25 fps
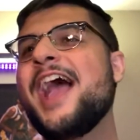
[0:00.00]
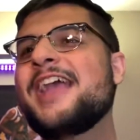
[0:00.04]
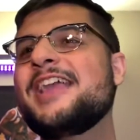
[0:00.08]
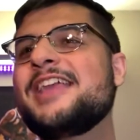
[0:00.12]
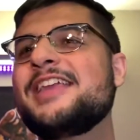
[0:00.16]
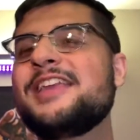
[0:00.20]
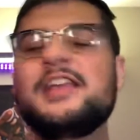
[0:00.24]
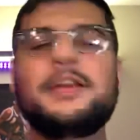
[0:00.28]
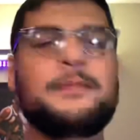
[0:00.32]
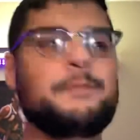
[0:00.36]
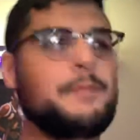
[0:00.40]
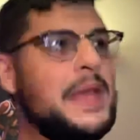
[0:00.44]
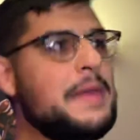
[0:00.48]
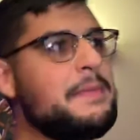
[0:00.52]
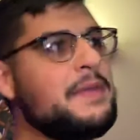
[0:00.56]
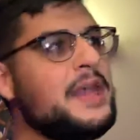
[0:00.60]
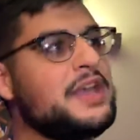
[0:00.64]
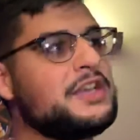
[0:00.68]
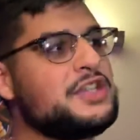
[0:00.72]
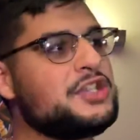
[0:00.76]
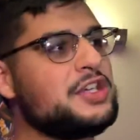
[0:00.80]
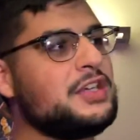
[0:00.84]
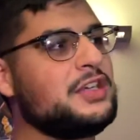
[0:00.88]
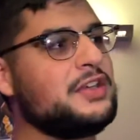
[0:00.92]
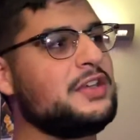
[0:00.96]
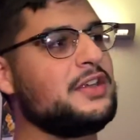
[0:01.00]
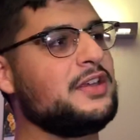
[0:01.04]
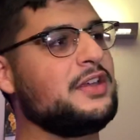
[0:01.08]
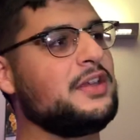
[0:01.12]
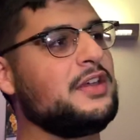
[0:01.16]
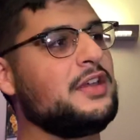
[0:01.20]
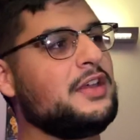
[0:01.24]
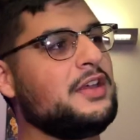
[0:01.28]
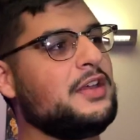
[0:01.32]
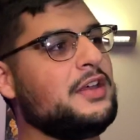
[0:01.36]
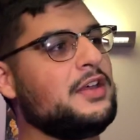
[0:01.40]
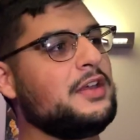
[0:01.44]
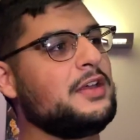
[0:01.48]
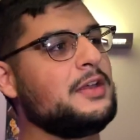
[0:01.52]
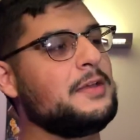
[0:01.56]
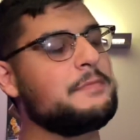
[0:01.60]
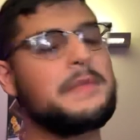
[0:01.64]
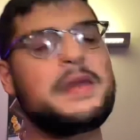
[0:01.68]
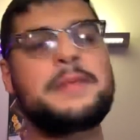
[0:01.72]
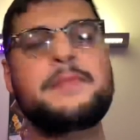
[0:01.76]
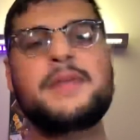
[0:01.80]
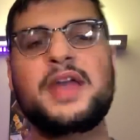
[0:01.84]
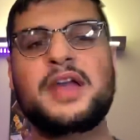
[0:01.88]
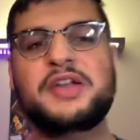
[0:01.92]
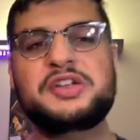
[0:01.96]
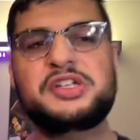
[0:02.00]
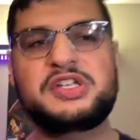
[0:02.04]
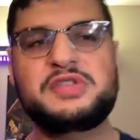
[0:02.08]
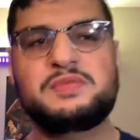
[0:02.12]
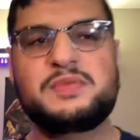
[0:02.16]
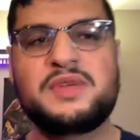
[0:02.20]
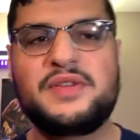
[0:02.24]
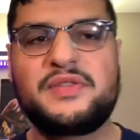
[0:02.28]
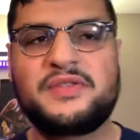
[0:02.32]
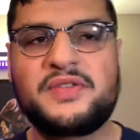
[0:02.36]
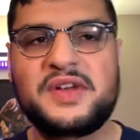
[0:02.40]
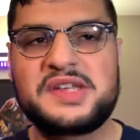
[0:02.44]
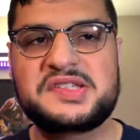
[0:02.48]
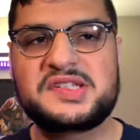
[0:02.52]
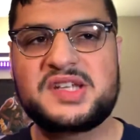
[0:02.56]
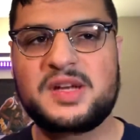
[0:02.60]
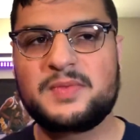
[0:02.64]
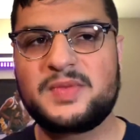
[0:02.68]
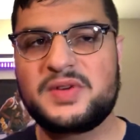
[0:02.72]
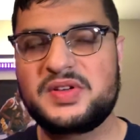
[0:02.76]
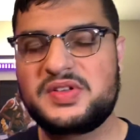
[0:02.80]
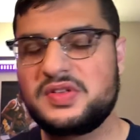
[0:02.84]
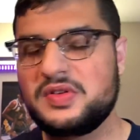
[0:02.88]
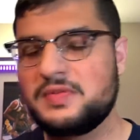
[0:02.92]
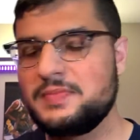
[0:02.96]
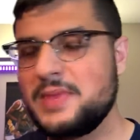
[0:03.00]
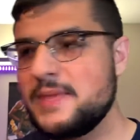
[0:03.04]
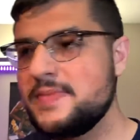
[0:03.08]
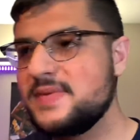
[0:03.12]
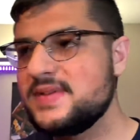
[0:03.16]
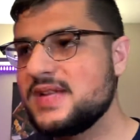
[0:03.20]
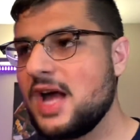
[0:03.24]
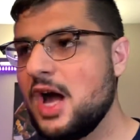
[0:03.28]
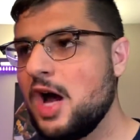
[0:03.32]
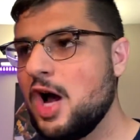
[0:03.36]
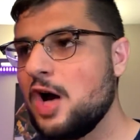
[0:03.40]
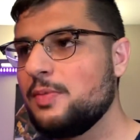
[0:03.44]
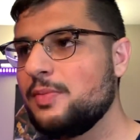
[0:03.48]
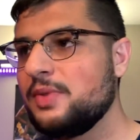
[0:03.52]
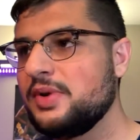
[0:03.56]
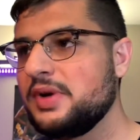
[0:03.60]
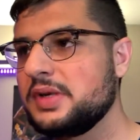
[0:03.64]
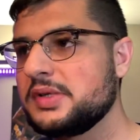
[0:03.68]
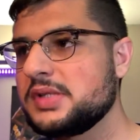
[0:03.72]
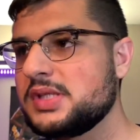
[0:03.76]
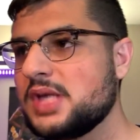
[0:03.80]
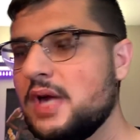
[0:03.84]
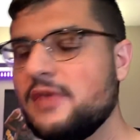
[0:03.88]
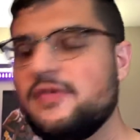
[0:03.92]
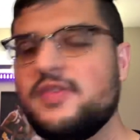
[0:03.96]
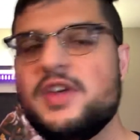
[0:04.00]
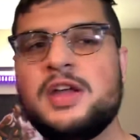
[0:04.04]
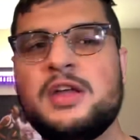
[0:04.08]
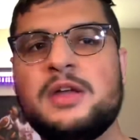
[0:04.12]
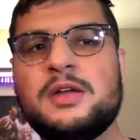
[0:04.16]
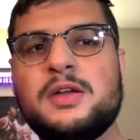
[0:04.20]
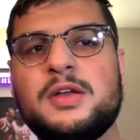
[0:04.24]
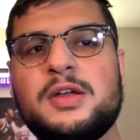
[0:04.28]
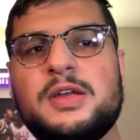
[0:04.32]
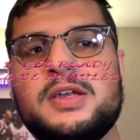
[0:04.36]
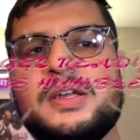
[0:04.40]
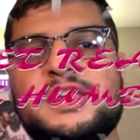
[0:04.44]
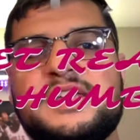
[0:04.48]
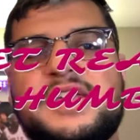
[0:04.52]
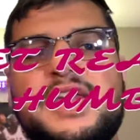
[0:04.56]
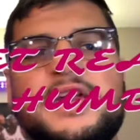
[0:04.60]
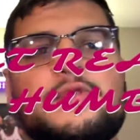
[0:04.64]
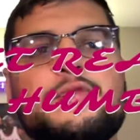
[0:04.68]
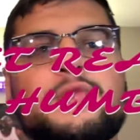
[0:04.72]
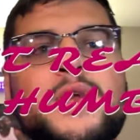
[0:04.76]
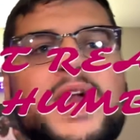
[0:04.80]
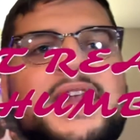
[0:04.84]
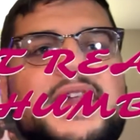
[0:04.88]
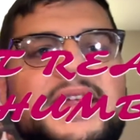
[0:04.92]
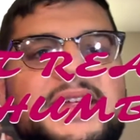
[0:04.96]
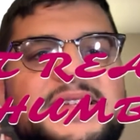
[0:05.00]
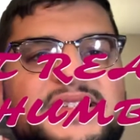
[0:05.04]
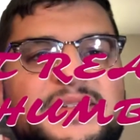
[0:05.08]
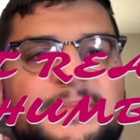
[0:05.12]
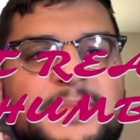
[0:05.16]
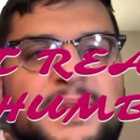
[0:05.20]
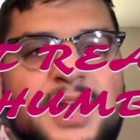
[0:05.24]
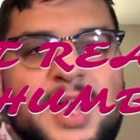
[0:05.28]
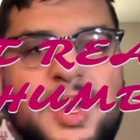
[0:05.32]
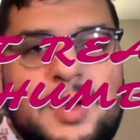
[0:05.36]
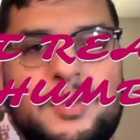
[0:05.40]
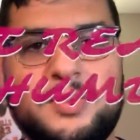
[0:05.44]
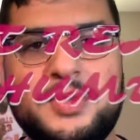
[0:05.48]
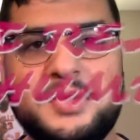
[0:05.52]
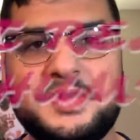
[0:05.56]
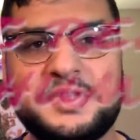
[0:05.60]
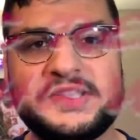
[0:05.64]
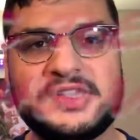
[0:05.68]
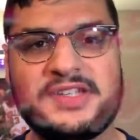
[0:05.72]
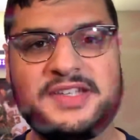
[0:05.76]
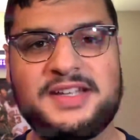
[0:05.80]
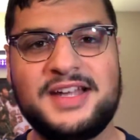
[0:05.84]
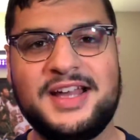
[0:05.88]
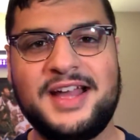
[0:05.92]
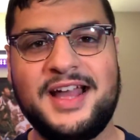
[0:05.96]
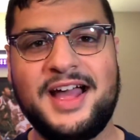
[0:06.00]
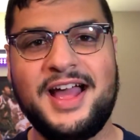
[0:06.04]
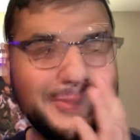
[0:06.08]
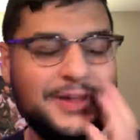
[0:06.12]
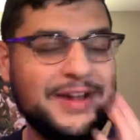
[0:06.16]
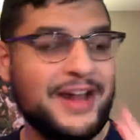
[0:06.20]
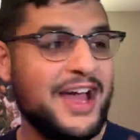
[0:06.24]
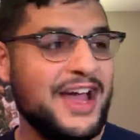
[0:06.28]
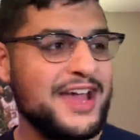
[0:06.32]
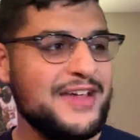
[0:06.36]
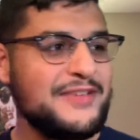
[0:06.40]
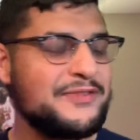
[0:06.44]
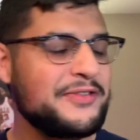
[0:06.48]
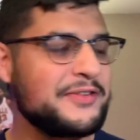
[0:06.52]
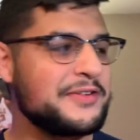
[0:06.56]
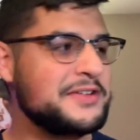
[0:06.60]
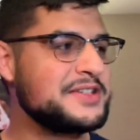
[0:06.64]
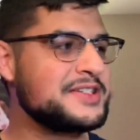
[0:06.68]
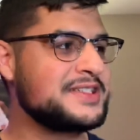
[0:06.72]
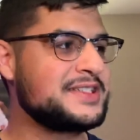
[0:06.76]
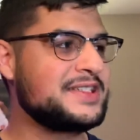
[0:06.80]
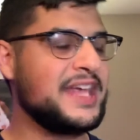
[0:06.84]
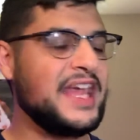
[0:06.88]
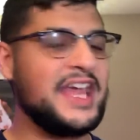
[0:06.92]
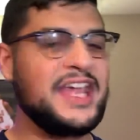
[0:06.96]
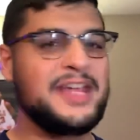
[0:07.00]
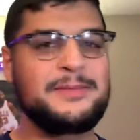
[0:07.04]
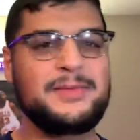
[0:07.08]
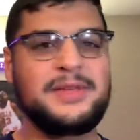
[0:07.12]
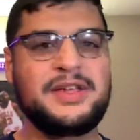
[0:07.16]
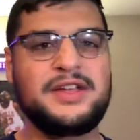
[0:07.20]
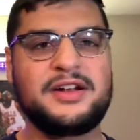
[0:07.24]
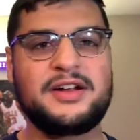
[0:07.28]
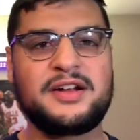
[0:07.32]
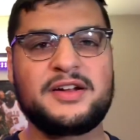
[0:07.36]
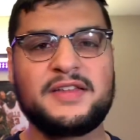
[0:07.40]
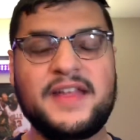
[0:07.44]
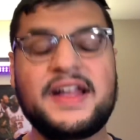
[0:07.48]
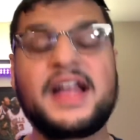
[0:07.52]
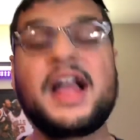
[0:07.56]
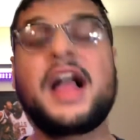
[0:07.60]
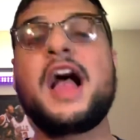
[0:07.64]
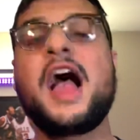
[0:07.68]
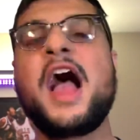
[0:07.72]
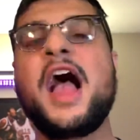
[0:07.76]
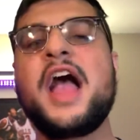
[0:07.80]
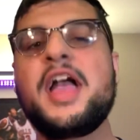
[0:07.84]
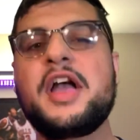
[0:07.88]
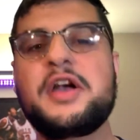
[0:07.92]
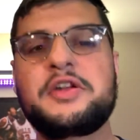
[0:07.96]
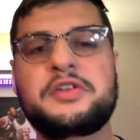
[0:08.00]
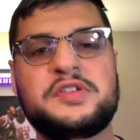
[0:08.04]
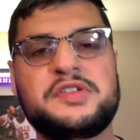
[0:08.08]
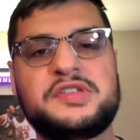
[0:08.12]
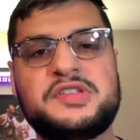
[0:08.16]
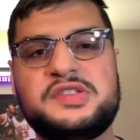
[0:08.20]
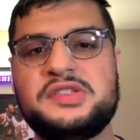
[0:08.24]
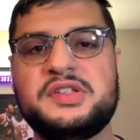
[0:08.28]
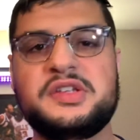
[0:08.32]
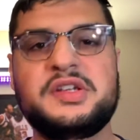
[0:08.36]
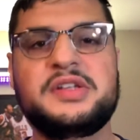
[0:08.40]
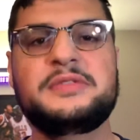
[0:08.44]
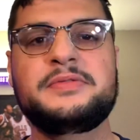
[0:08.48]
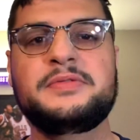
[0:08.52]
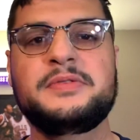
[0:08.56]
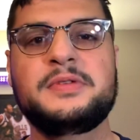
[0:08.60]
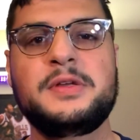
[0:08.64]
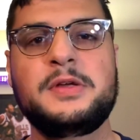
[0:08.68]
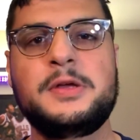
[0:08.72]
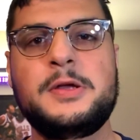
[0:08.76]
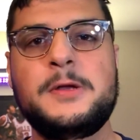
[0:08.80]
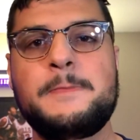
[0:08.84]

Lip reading: maybe I should rephrase number two. Maybe not humble yourself. Get ready to be humbled. When I first came here, like, I understood